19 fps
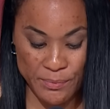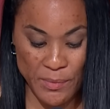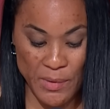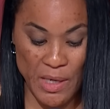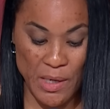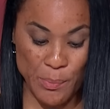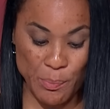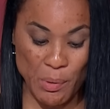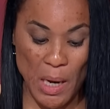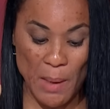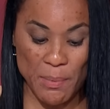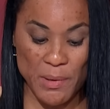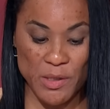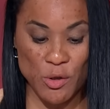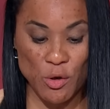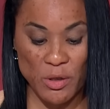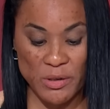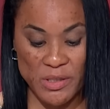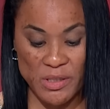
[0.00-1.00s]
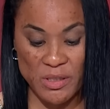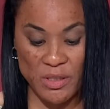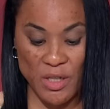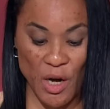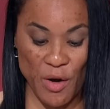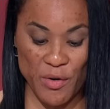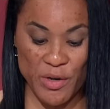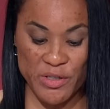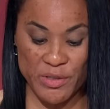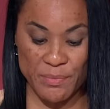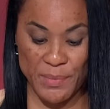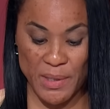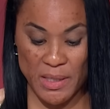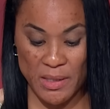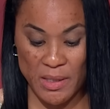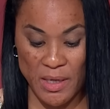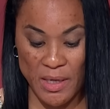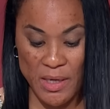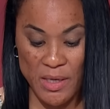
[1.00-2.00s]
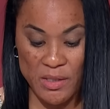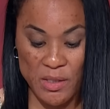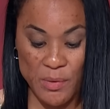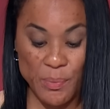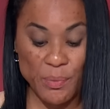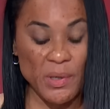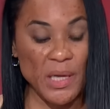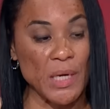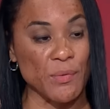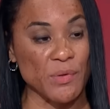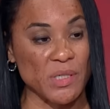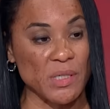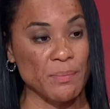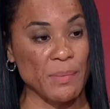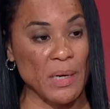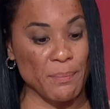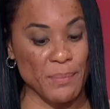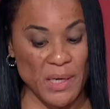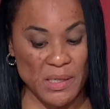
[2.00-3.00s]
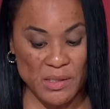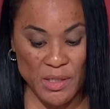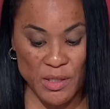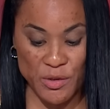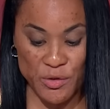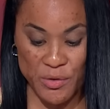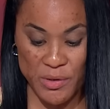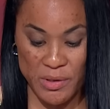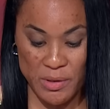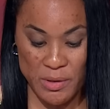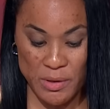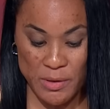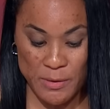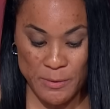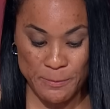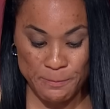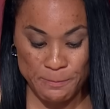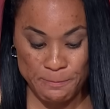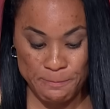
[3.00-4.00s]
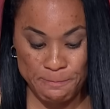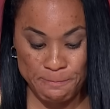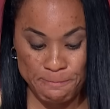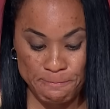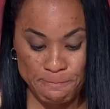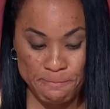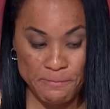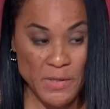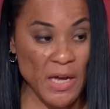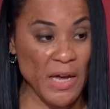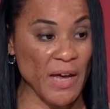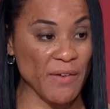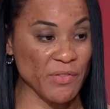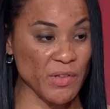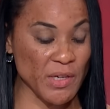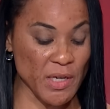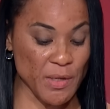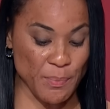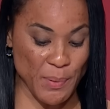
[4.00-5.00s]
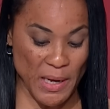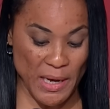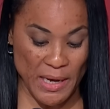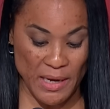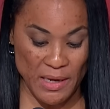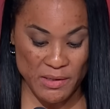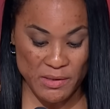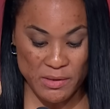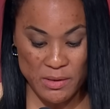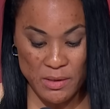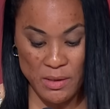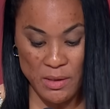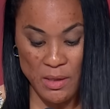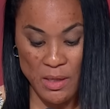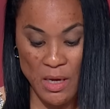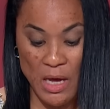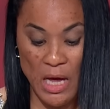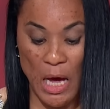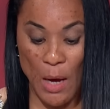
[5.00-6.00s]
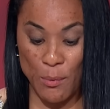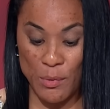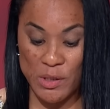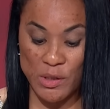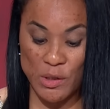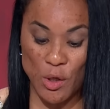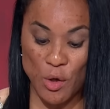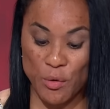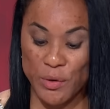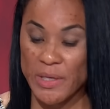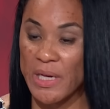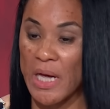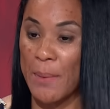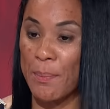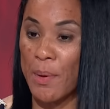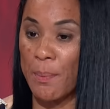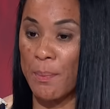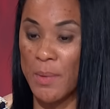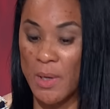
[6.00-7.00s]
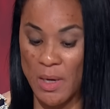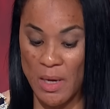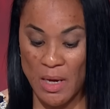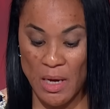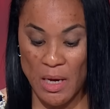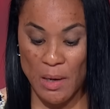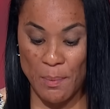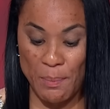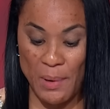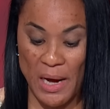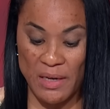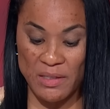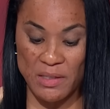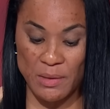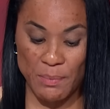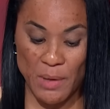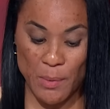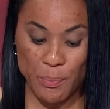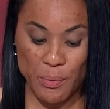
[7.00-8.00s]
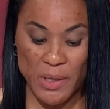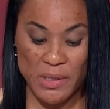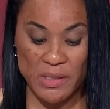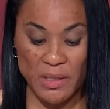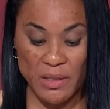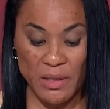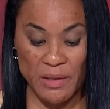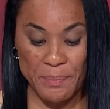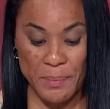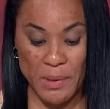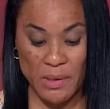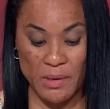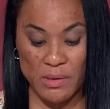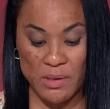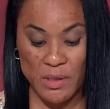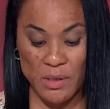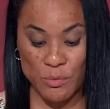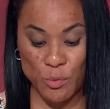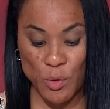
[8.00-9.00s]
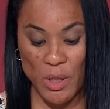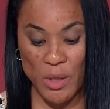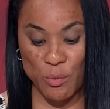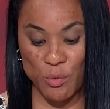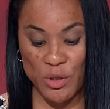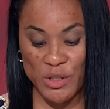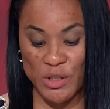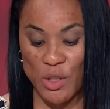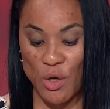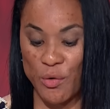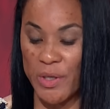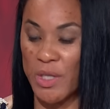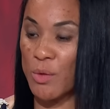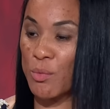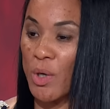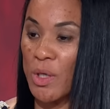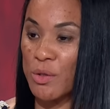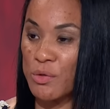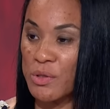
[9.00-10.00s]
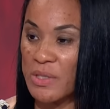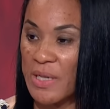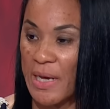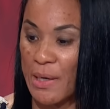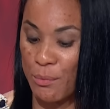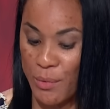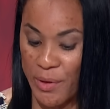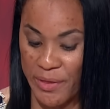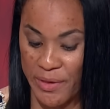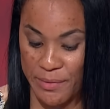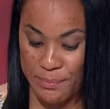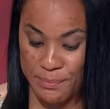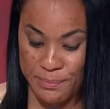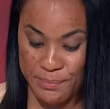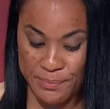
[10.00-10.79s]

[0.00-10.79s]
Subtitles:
and probably thought discouraging me to play was in my best interest. After he passed, I was told he kept a box of my press clippings and would show anyone who sat with him.